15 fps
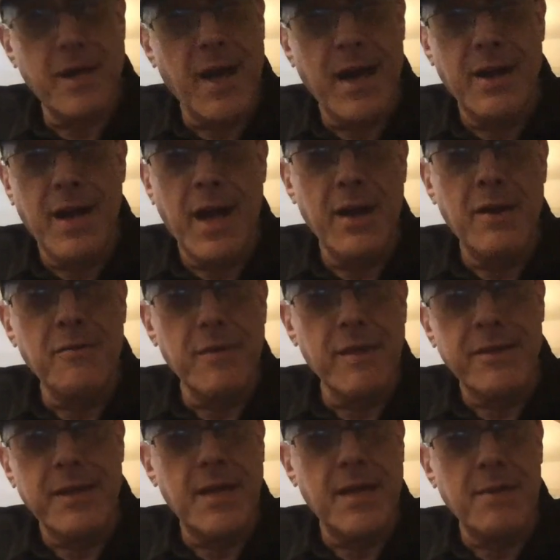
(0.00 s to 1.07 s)
I, I
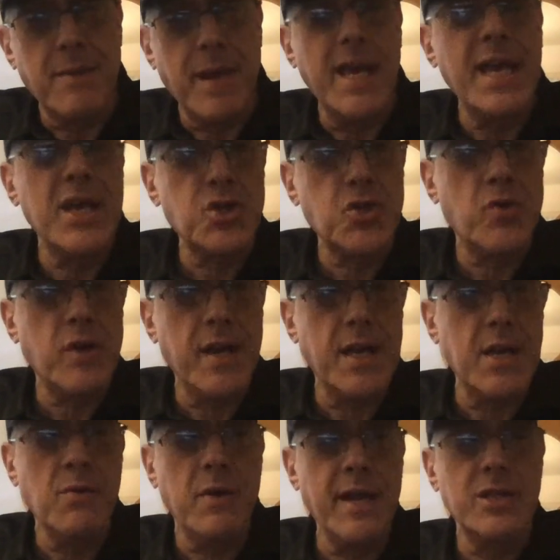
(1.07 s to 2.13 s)
don't think in my history
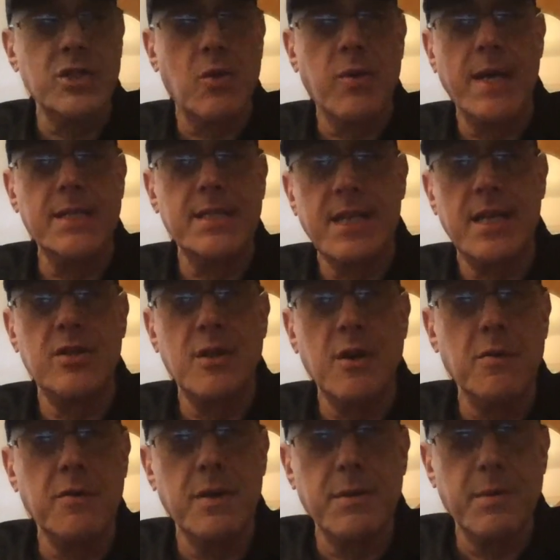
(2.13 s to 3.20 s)
anyone has quite said
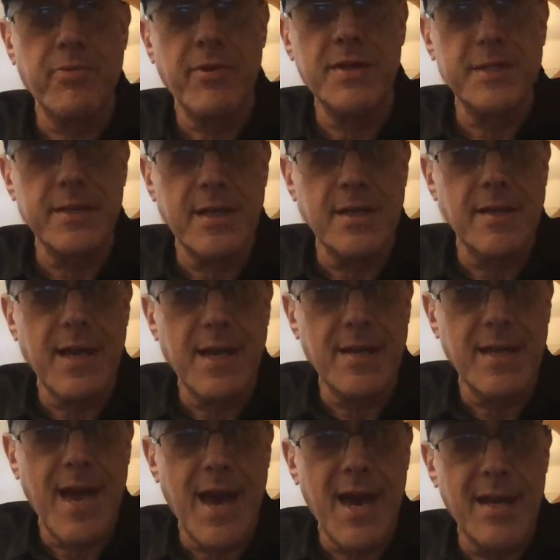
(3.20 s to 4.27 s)
no to the president like
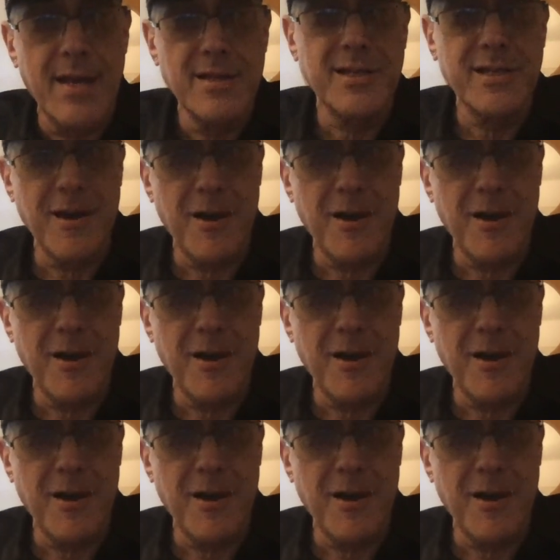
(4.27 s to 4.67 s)
that." And so